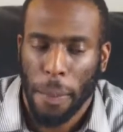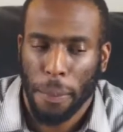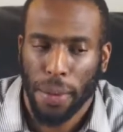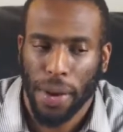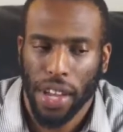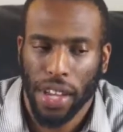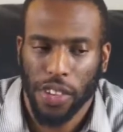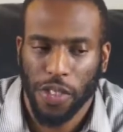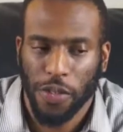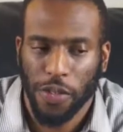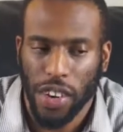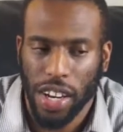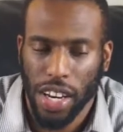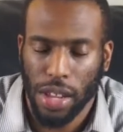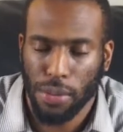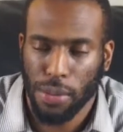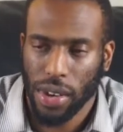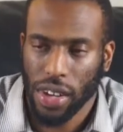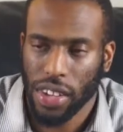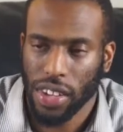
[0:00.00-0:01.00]
But it's
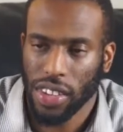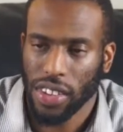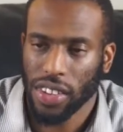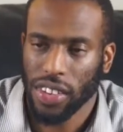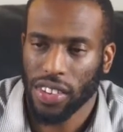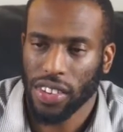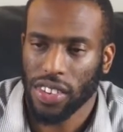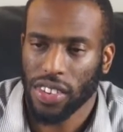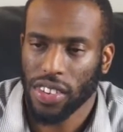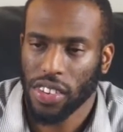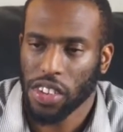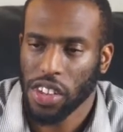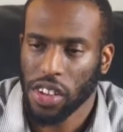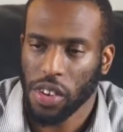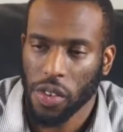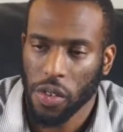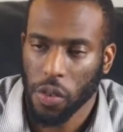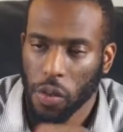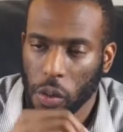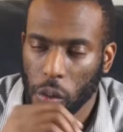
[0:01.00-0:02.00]
funny because
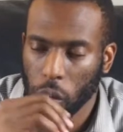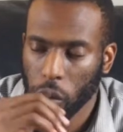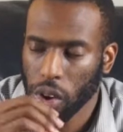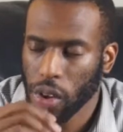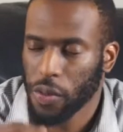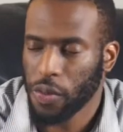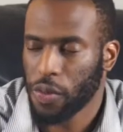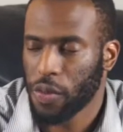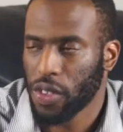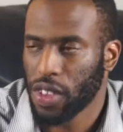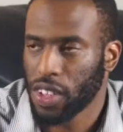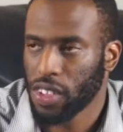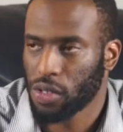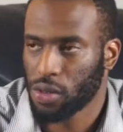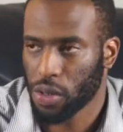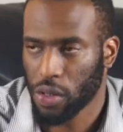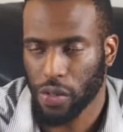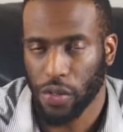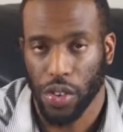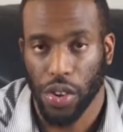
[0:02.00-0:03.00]
with this
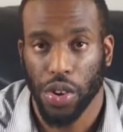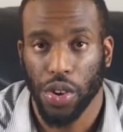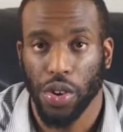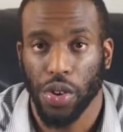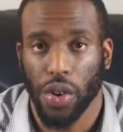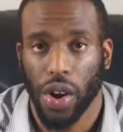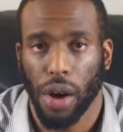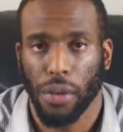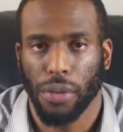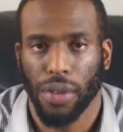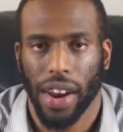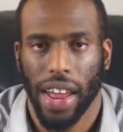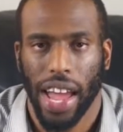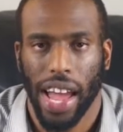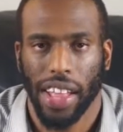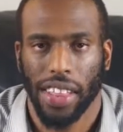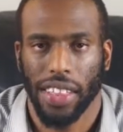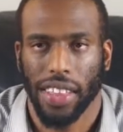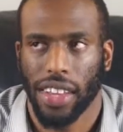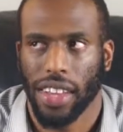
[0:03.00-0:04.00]
review, I'm going to
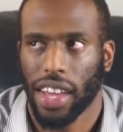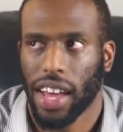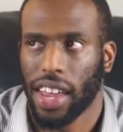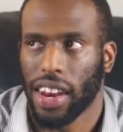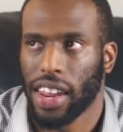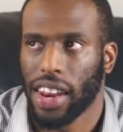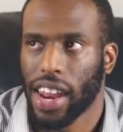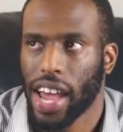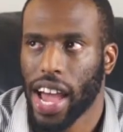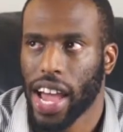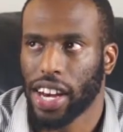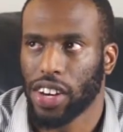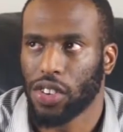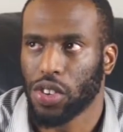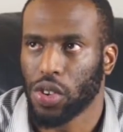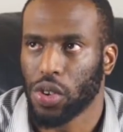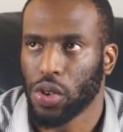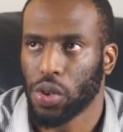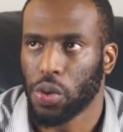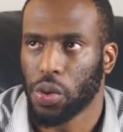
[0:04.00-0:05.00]
have to kind of not
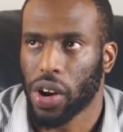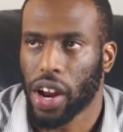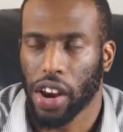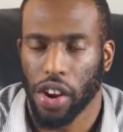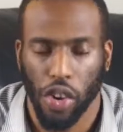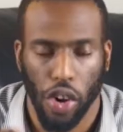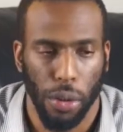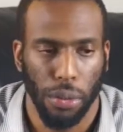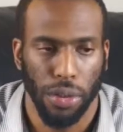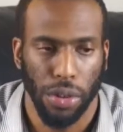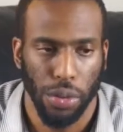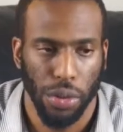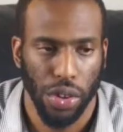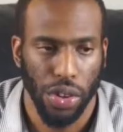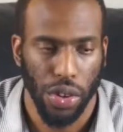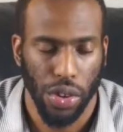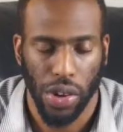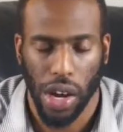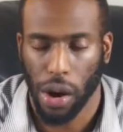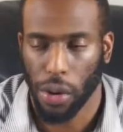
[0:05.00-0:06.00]
do what I normally would do.